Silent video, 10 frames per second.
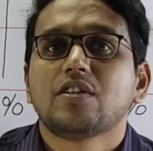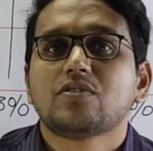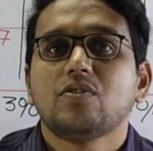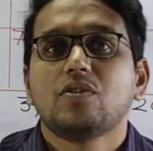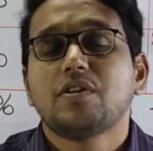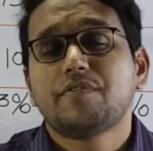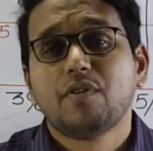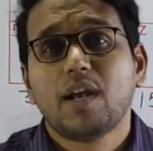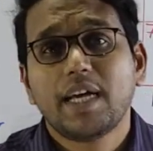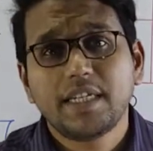So if
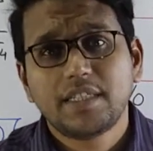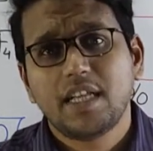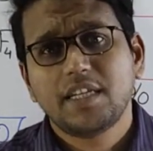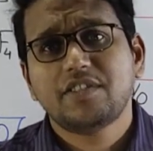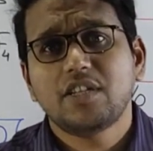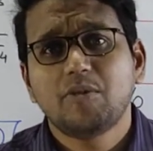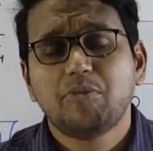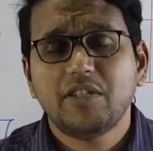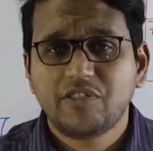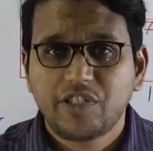you like the lecture,
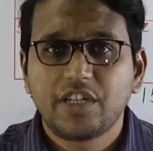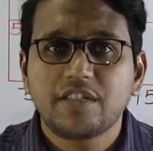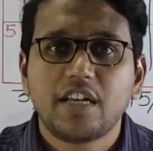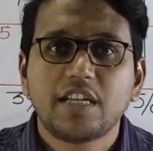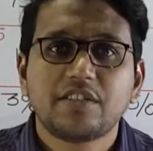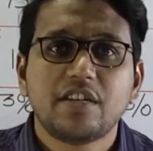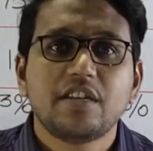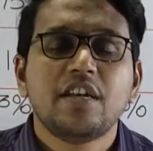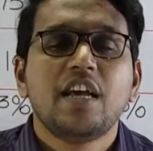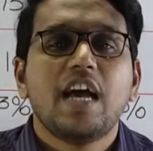please share the
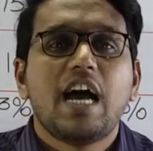lecture.